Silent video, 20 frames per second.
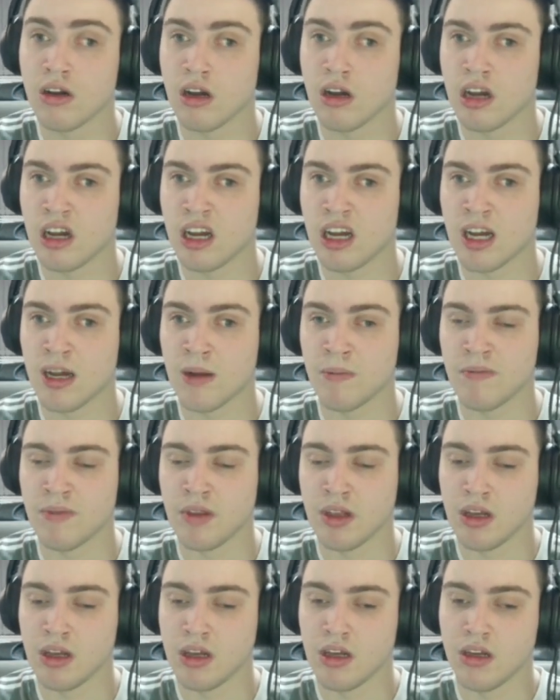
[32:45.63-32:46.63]
um,
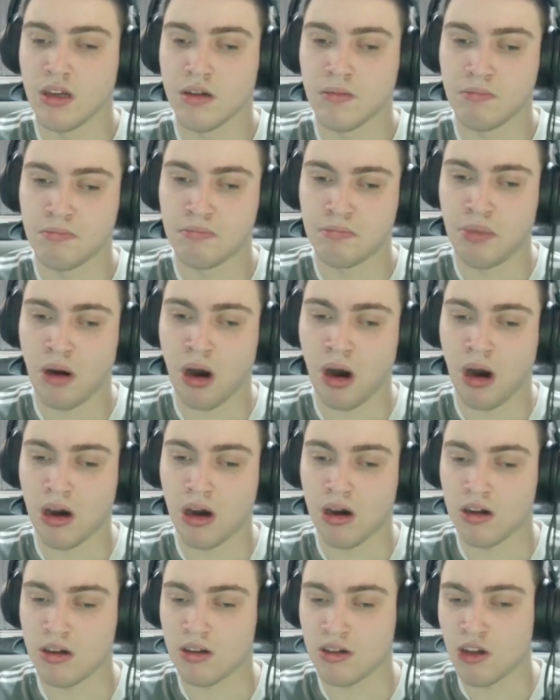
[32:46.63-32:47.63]

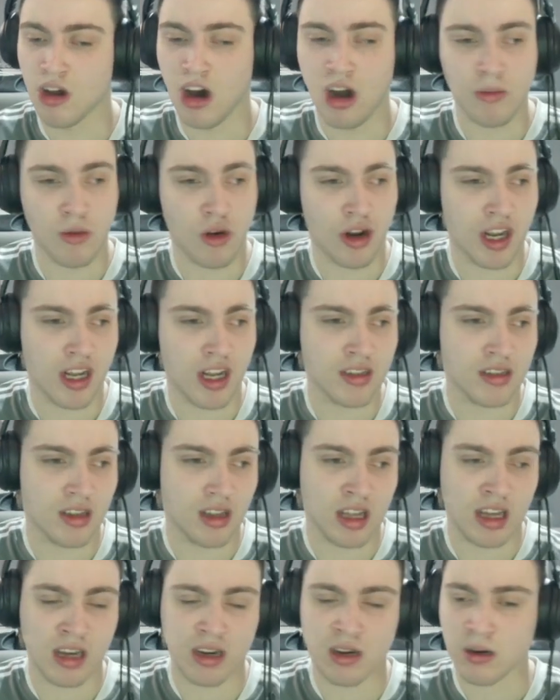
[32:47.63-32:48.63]
but no, I'm going to end it
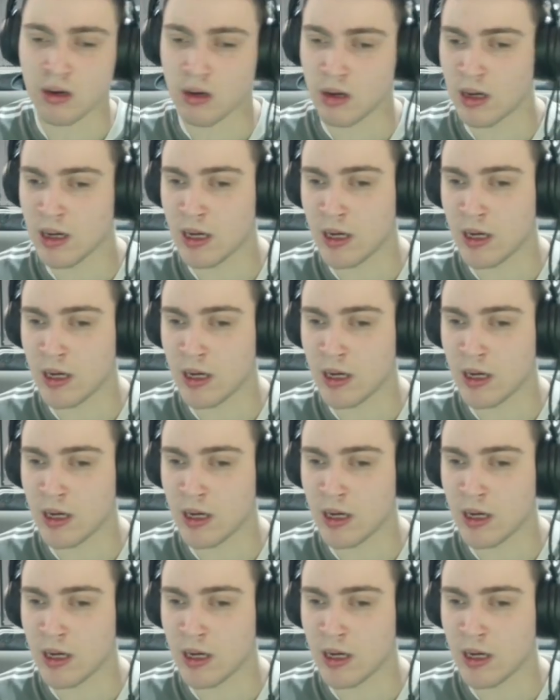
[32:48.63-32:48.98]
there